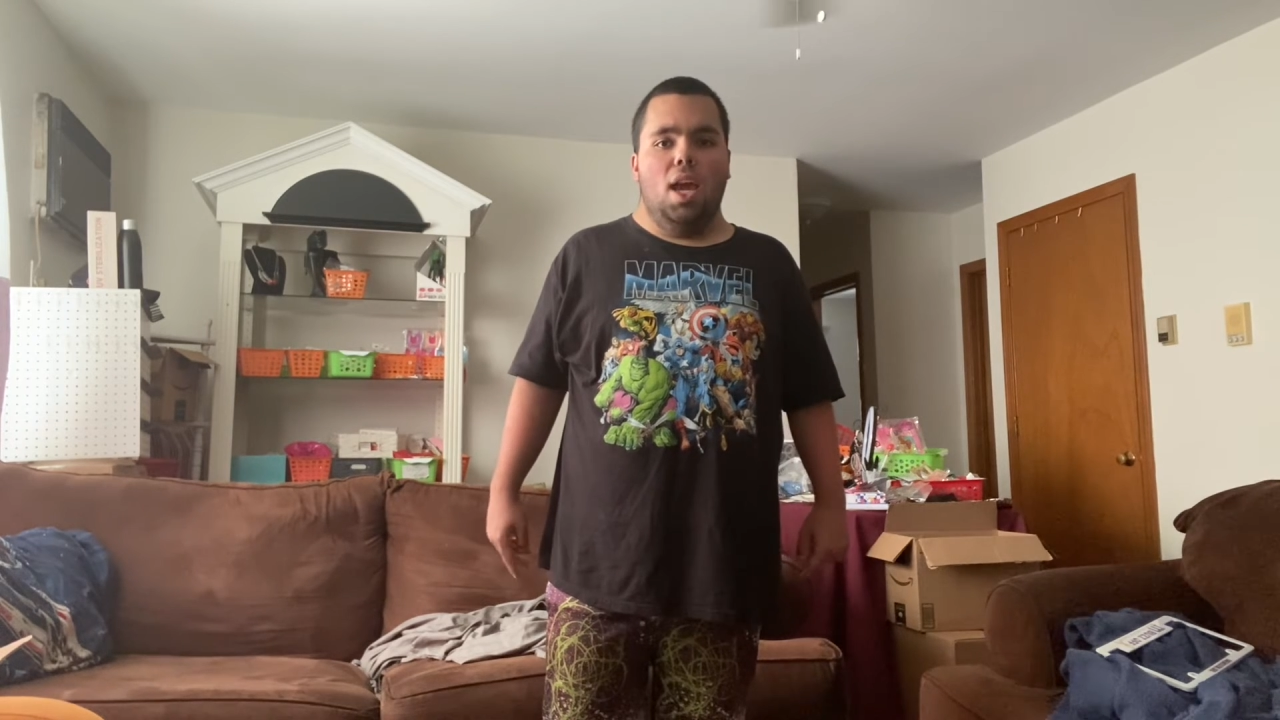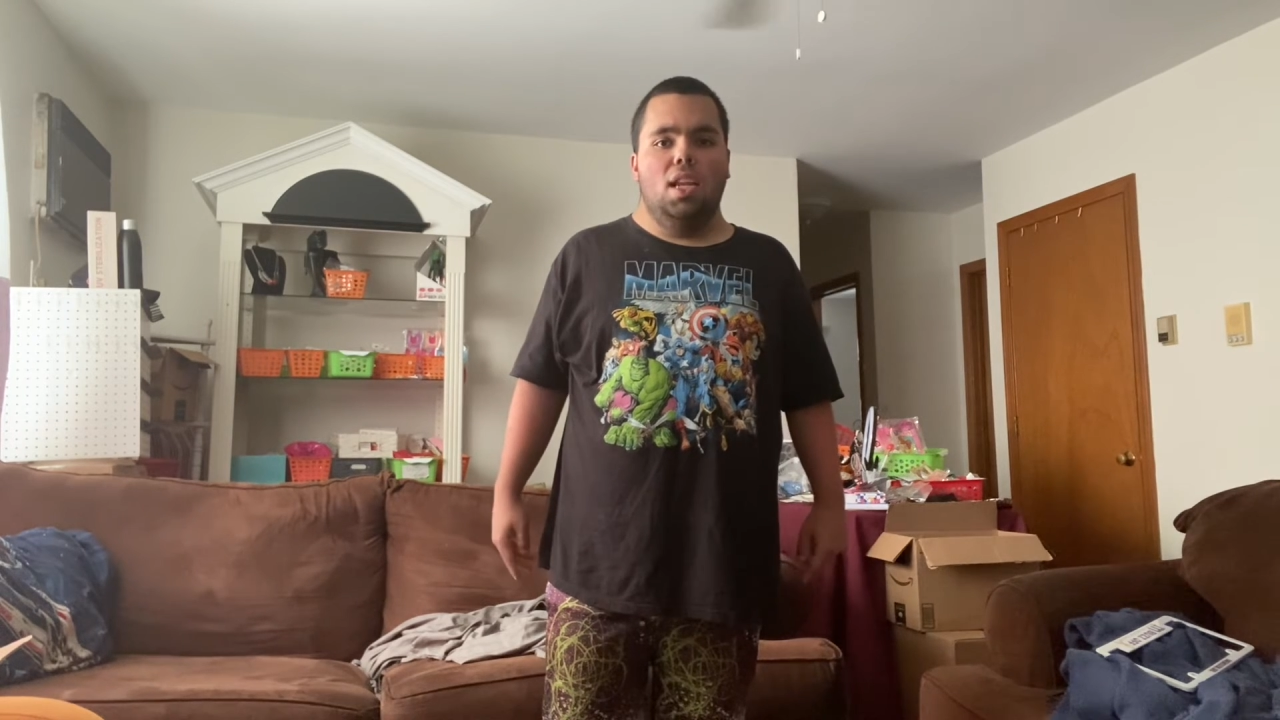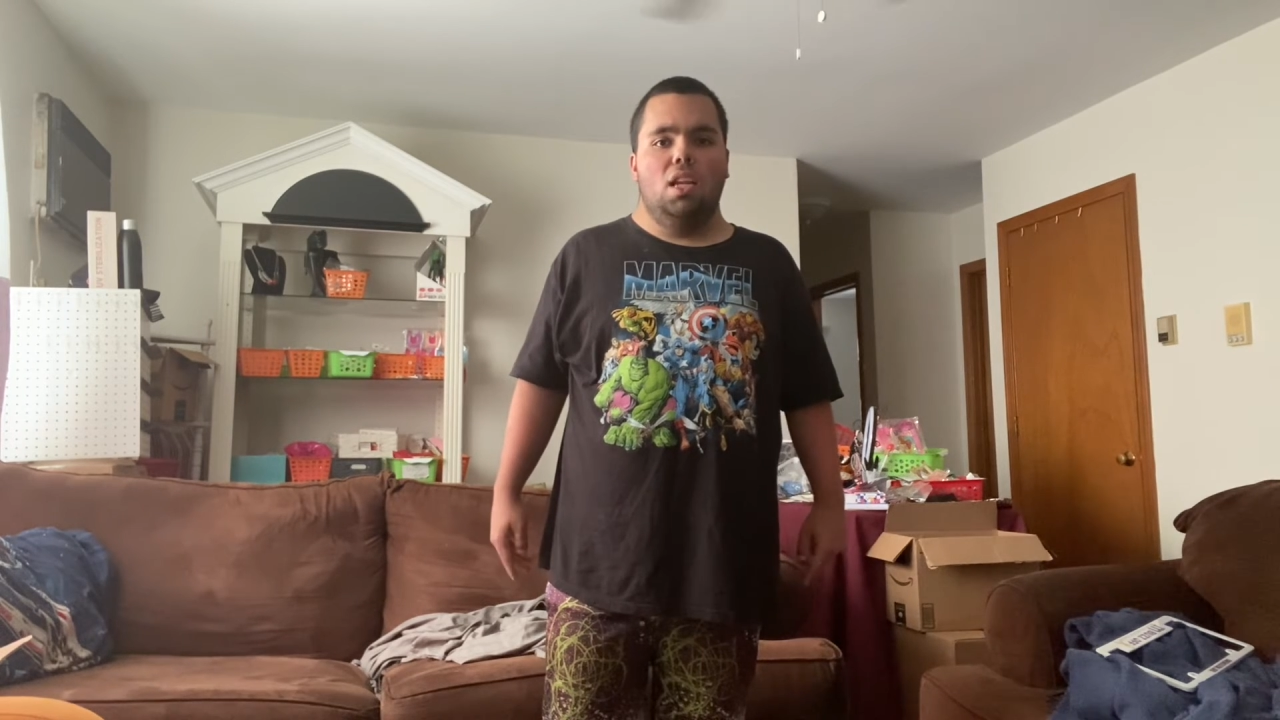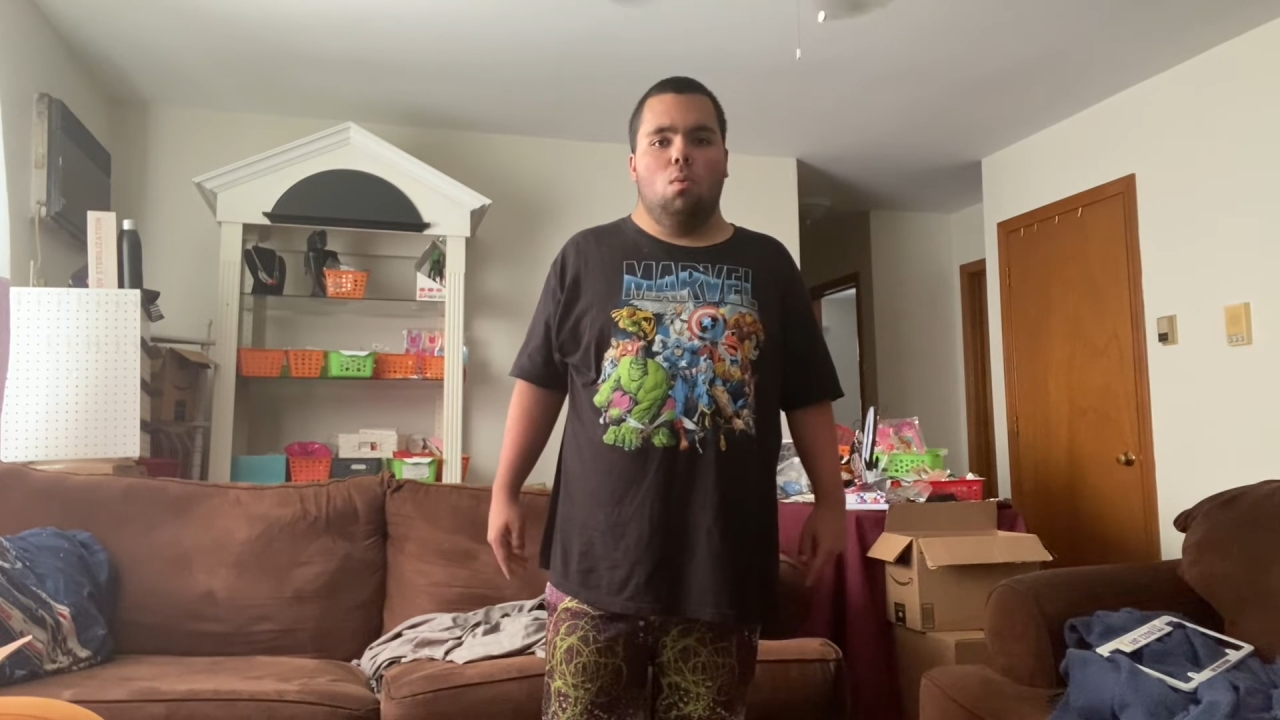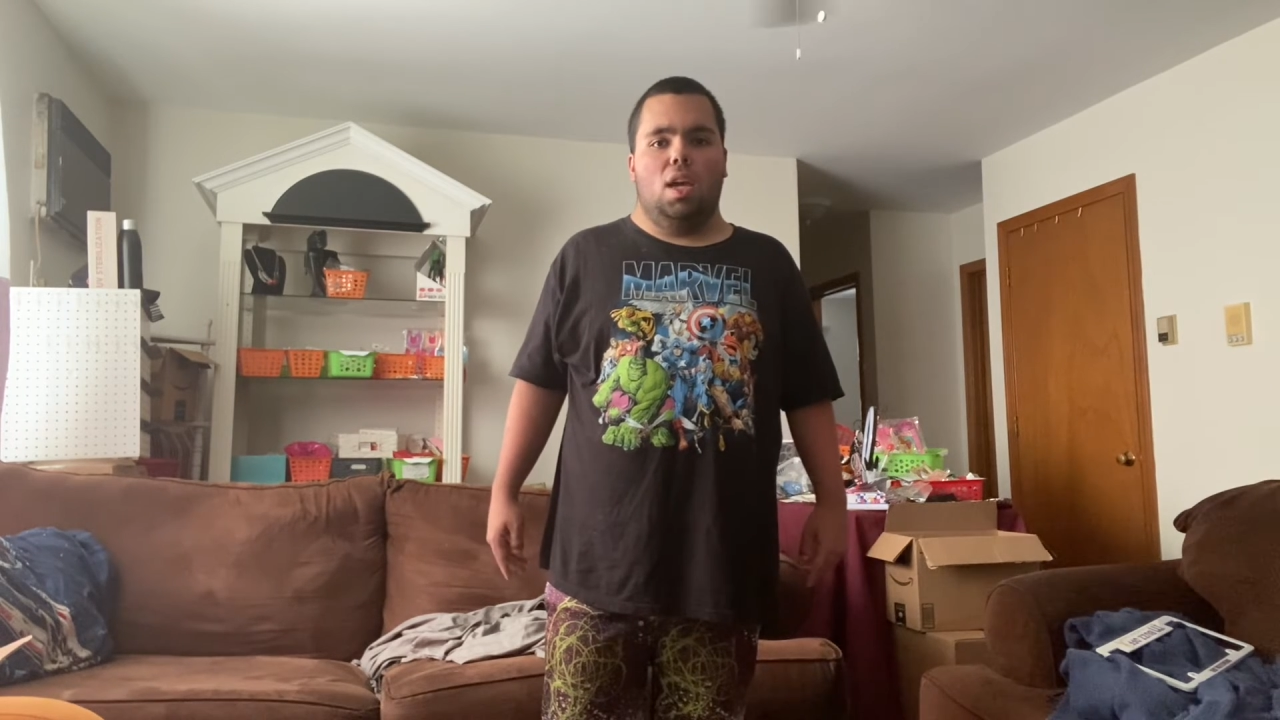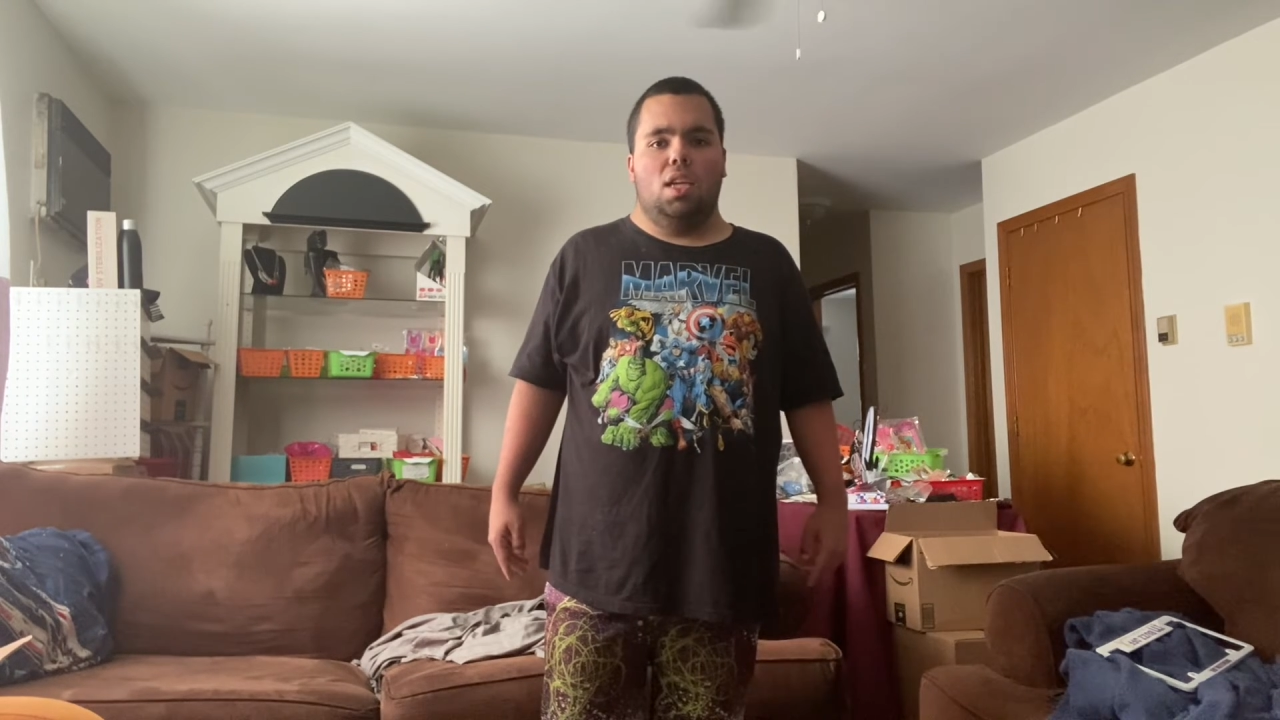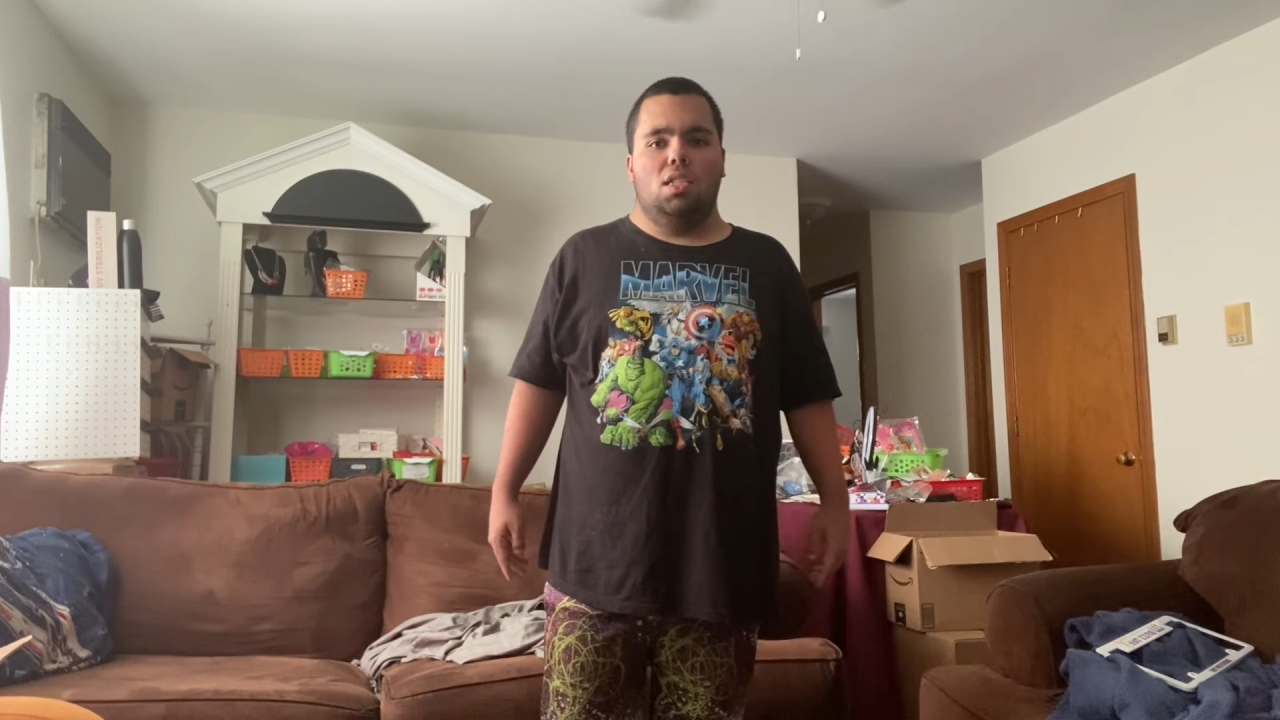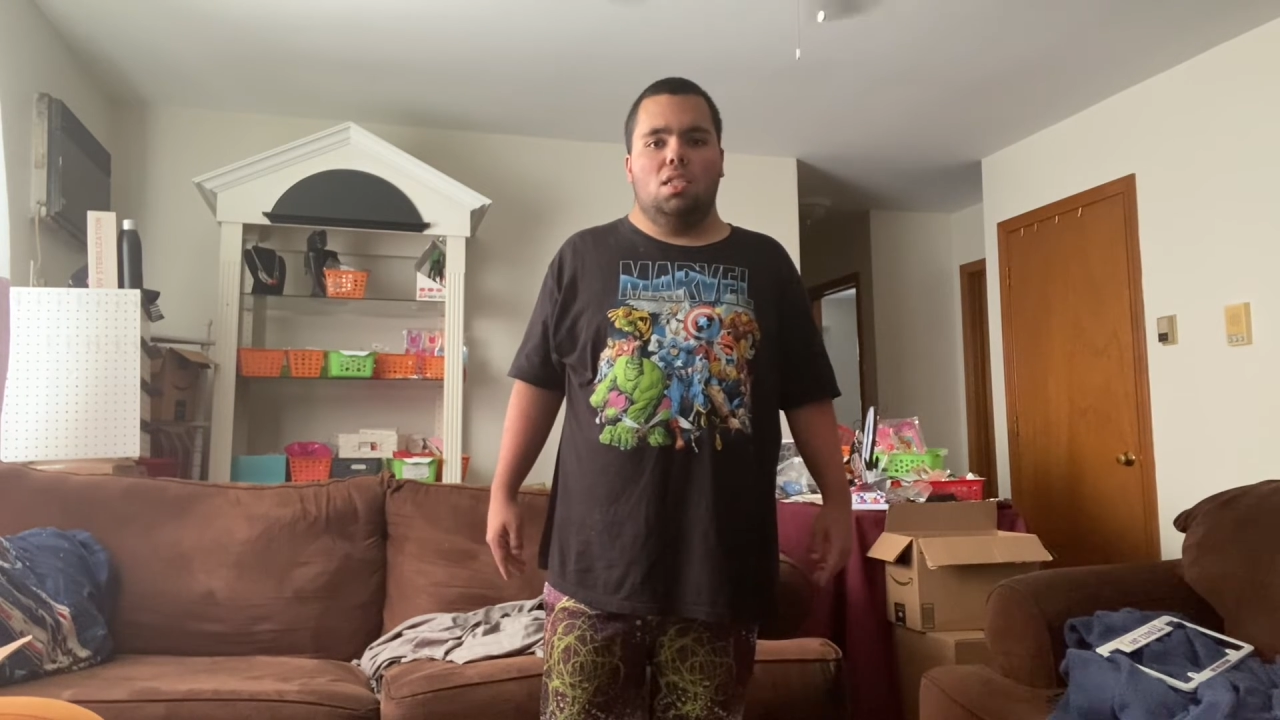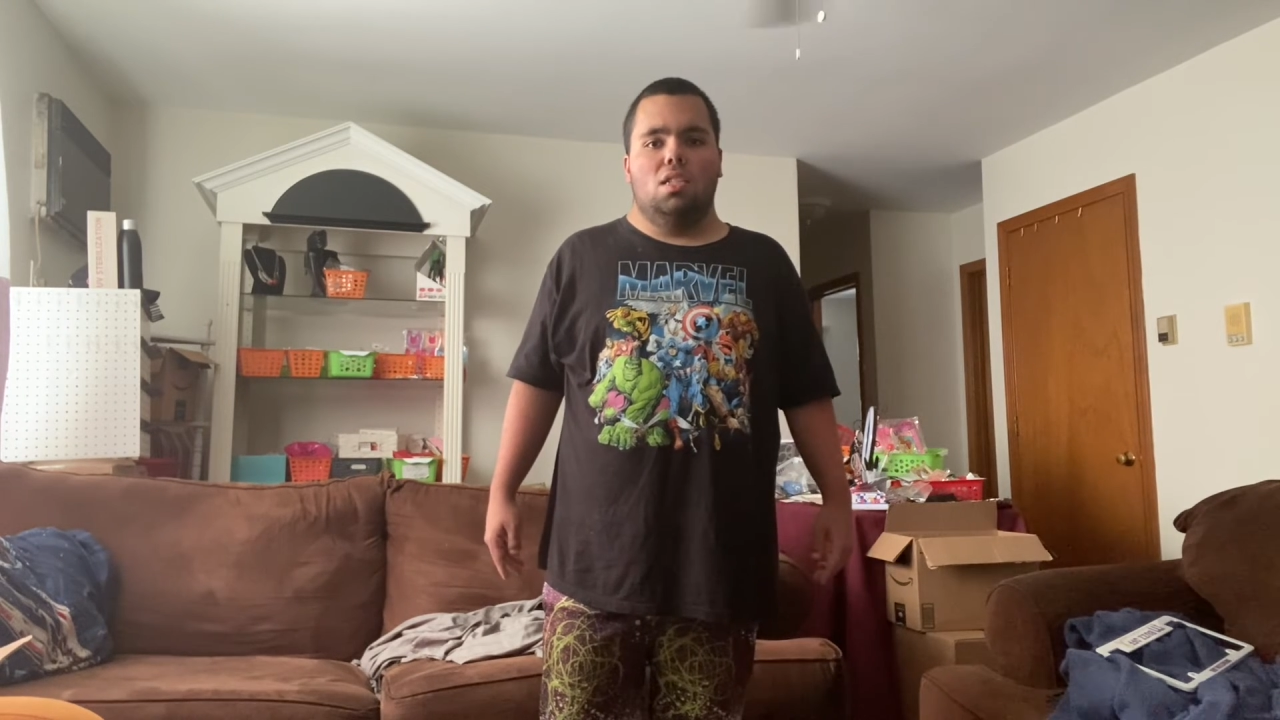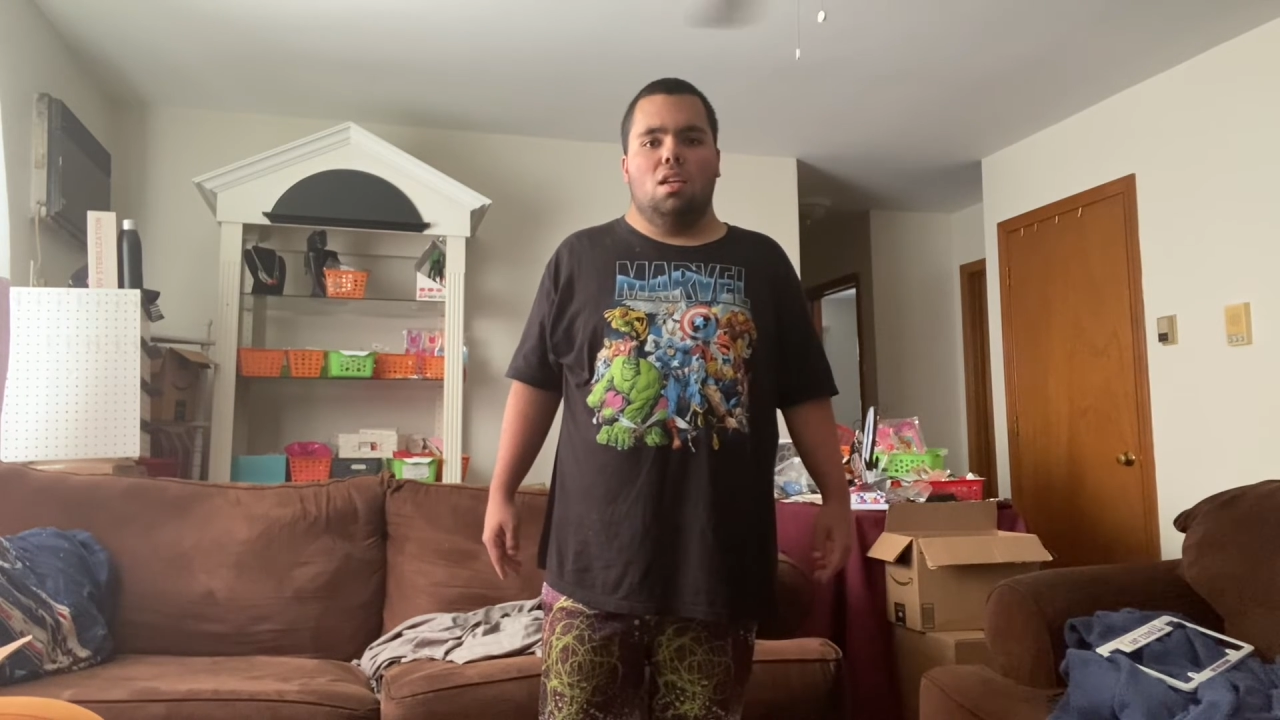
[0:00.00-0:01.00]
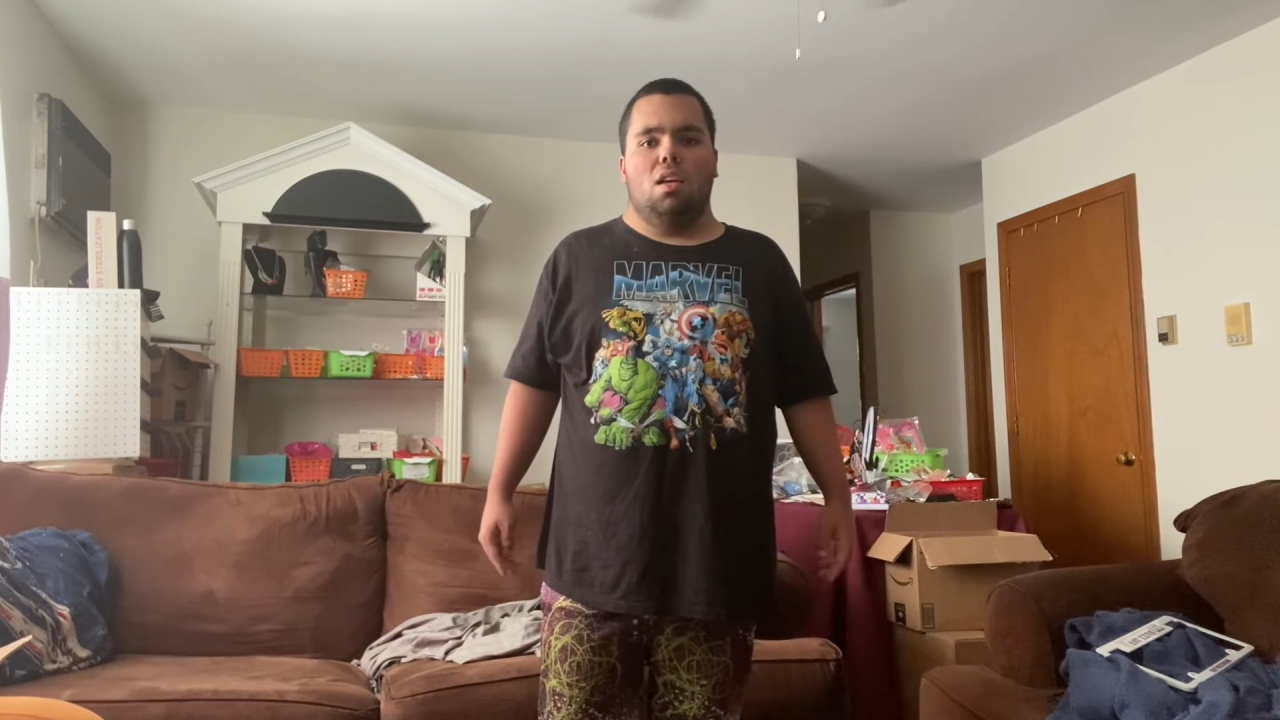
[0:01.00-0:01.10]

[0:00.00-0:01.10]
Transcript: anyways,